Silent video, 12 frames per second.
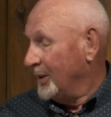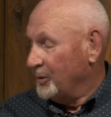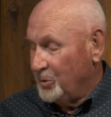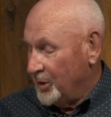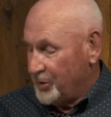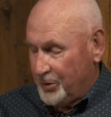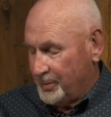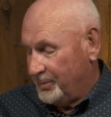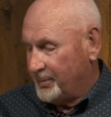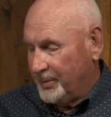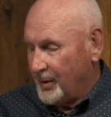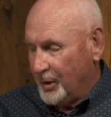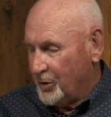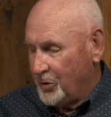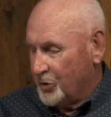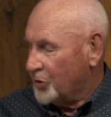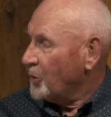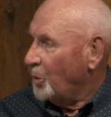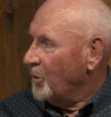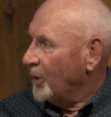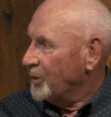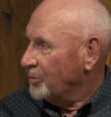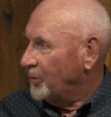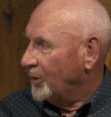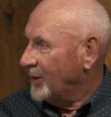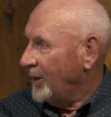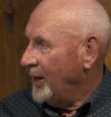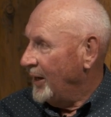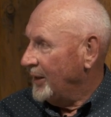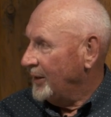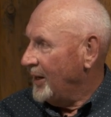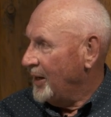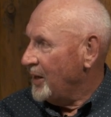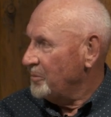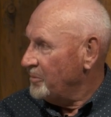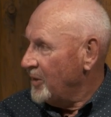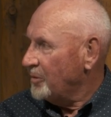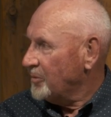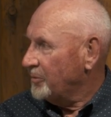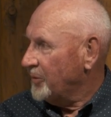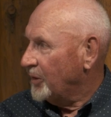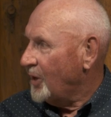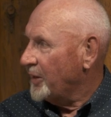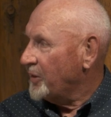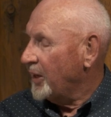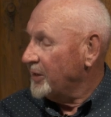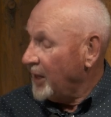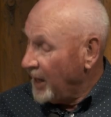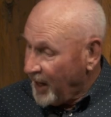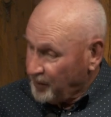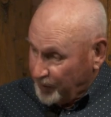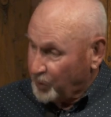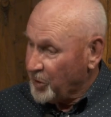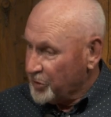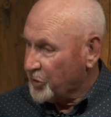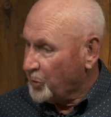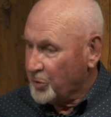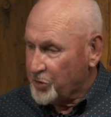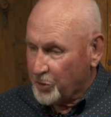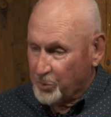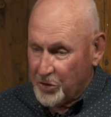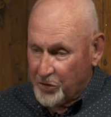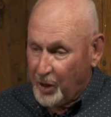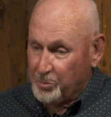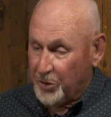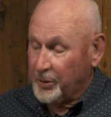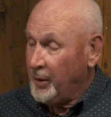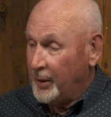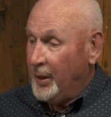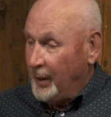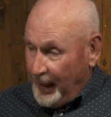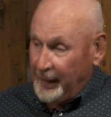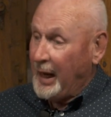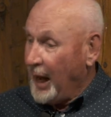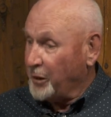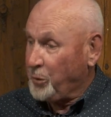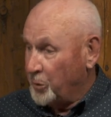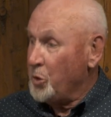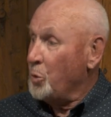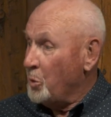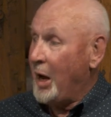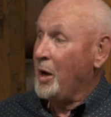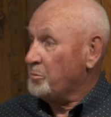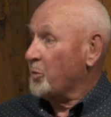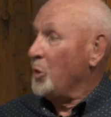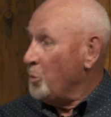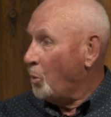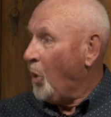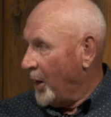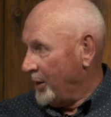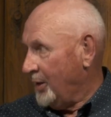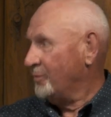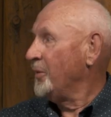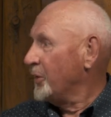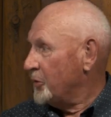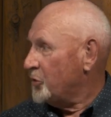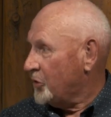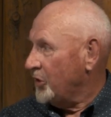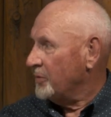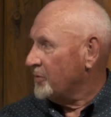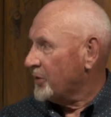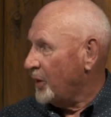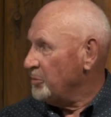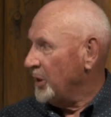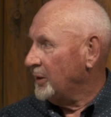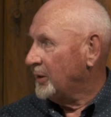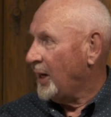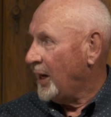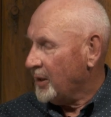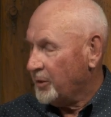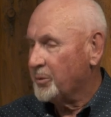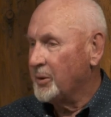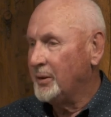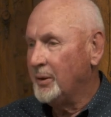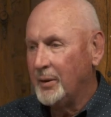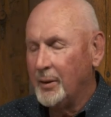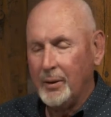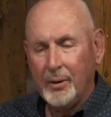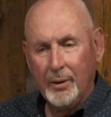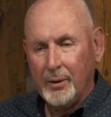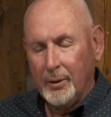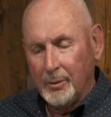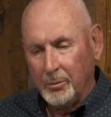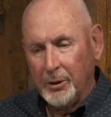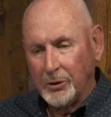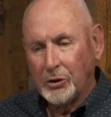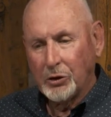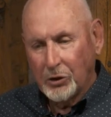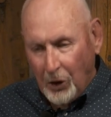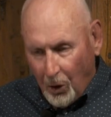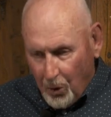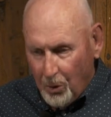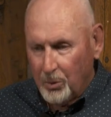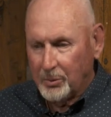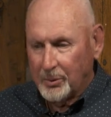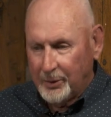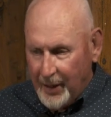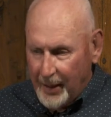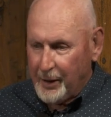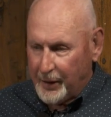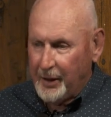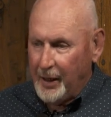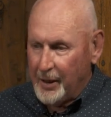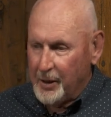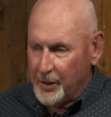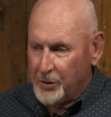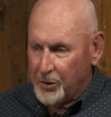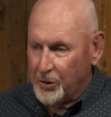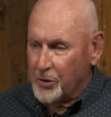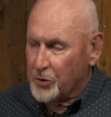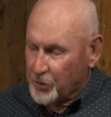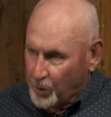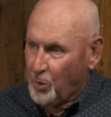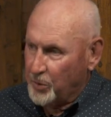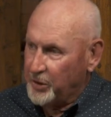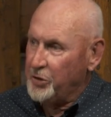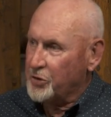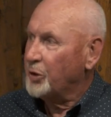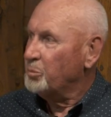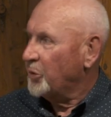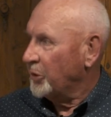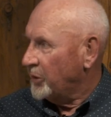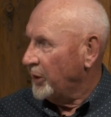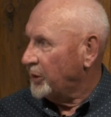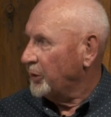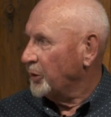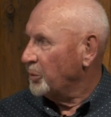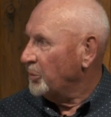was just so wonderful. And, and I've never forgot that day. Afterwards, there was a reception, and Catharine knew every one of the chiefs. I mean, Catharine was so dedicated to the Stonies in particular,